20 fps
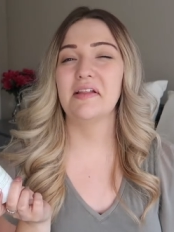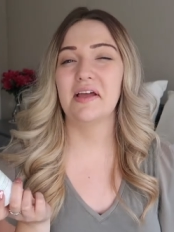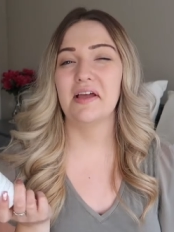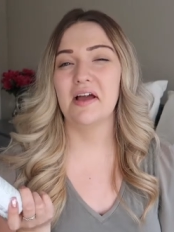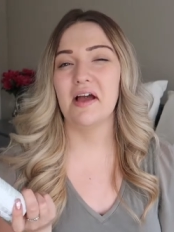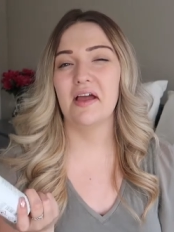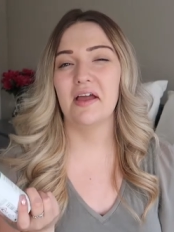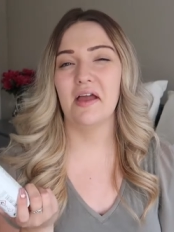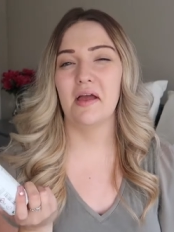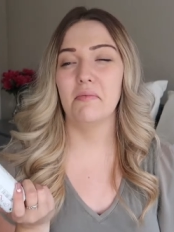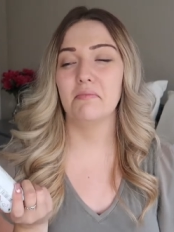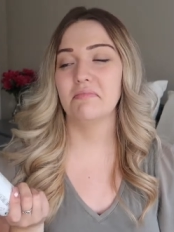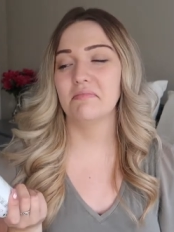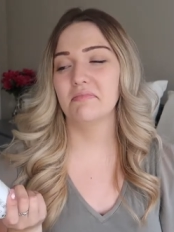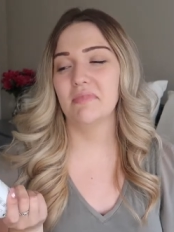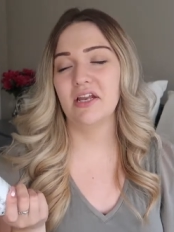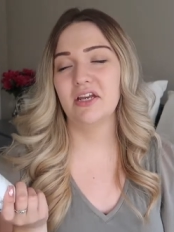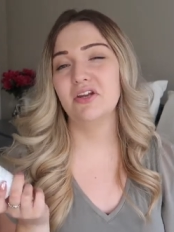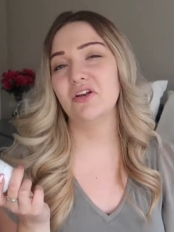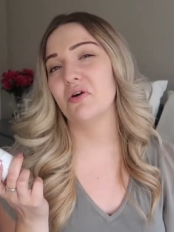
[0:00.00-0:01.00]
like I am
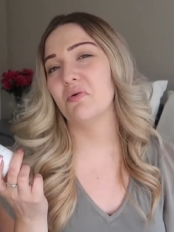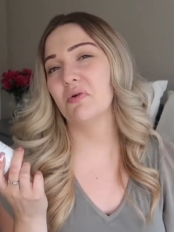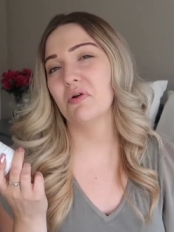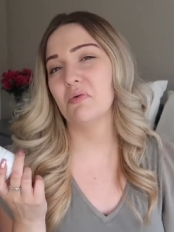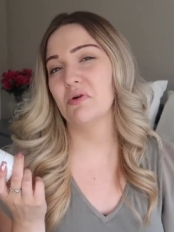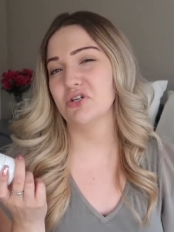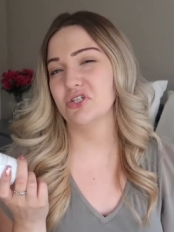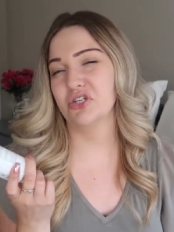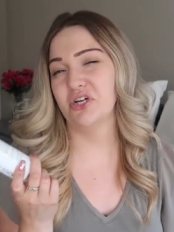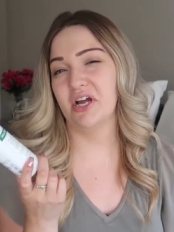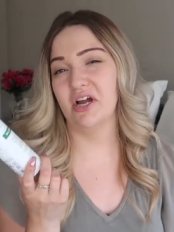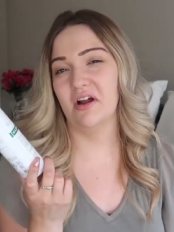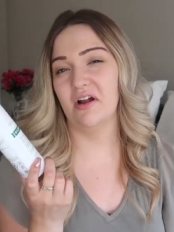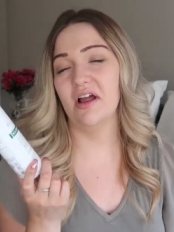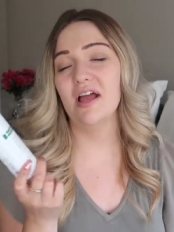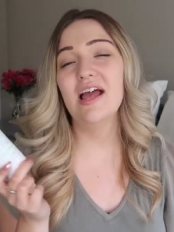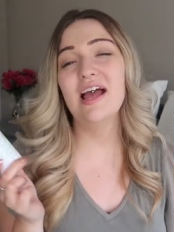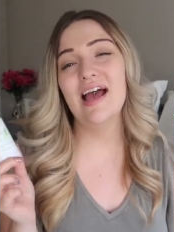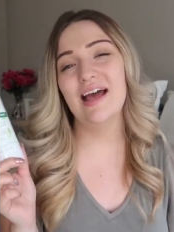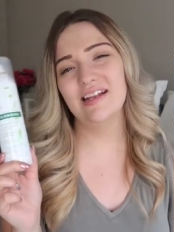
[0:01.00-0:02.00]
and you don't want to wash your hair.
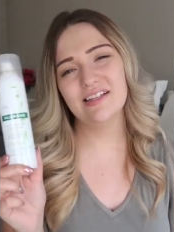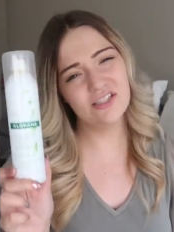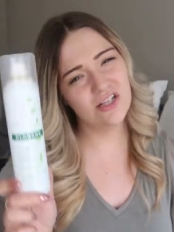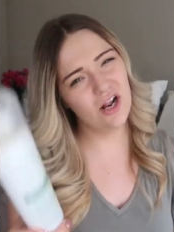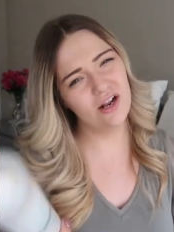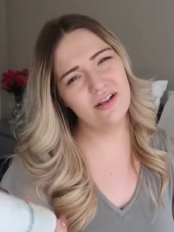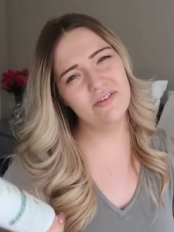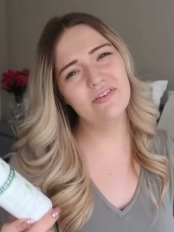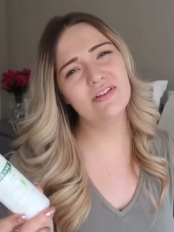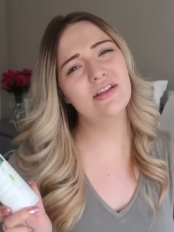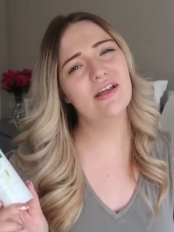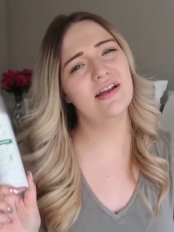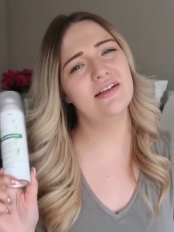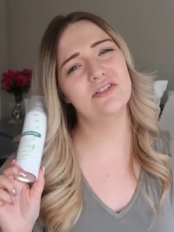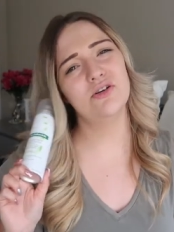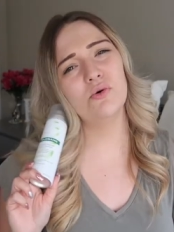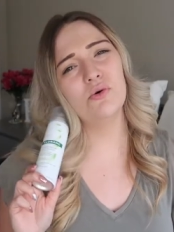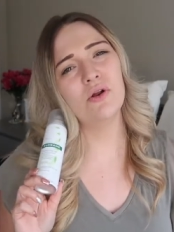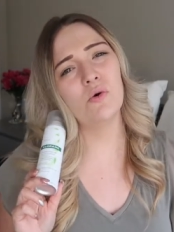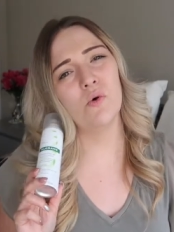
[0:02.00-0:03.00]
And it's not even that I
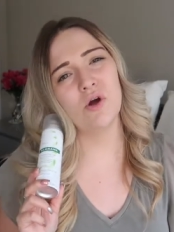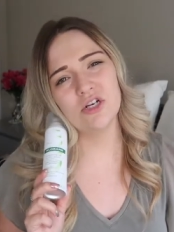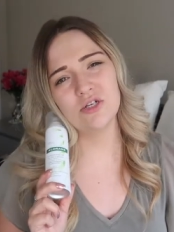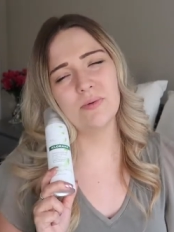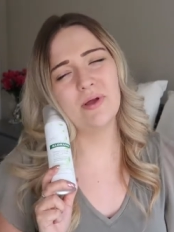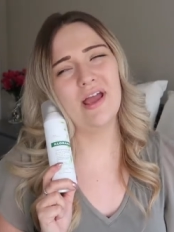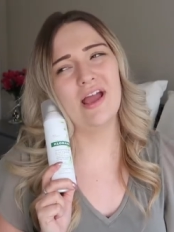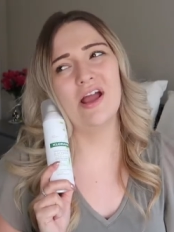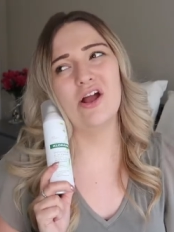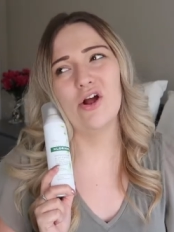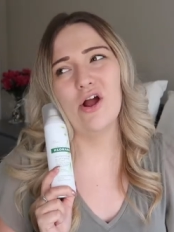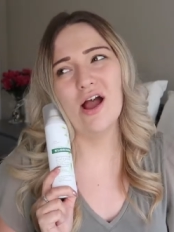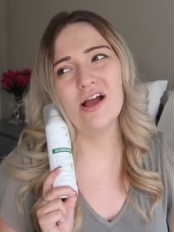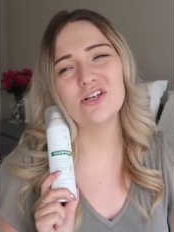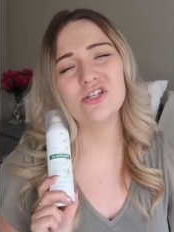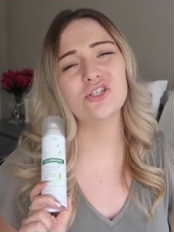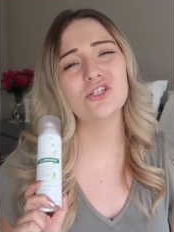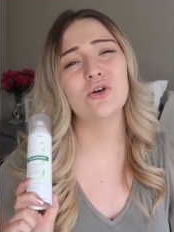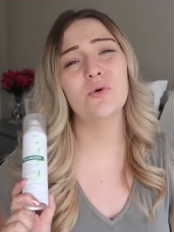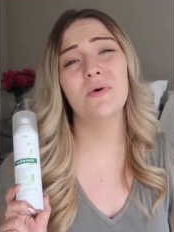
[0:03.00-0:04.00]
don't want to wash my hair, I
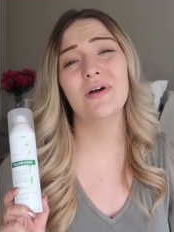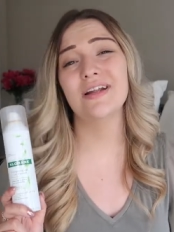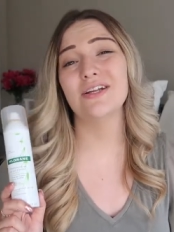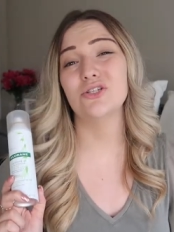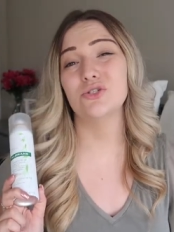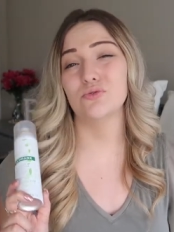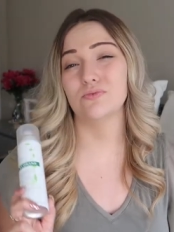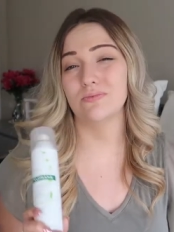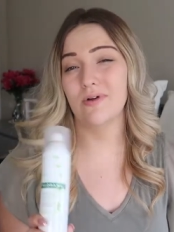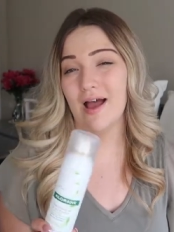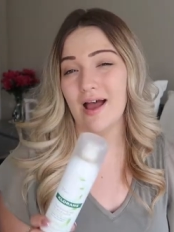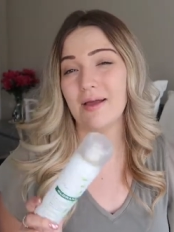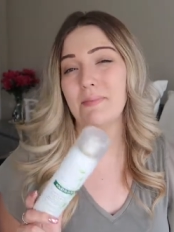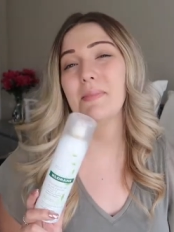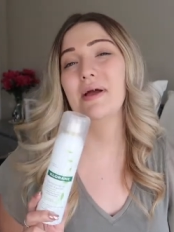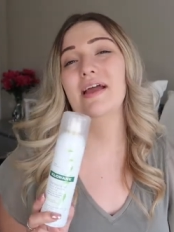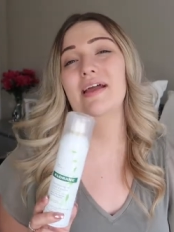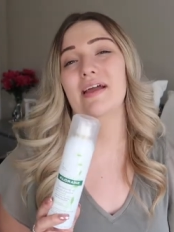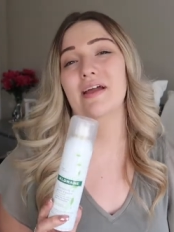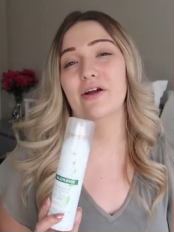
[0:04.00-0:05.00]
just don't want to dry
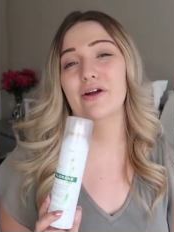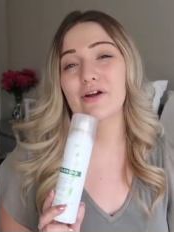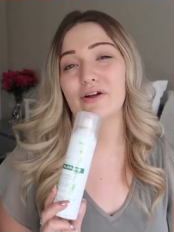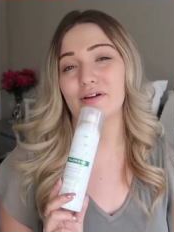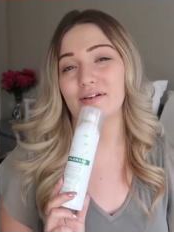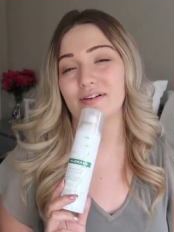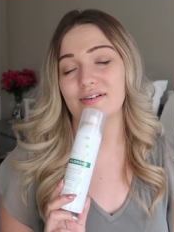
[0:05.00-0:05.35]
my hair.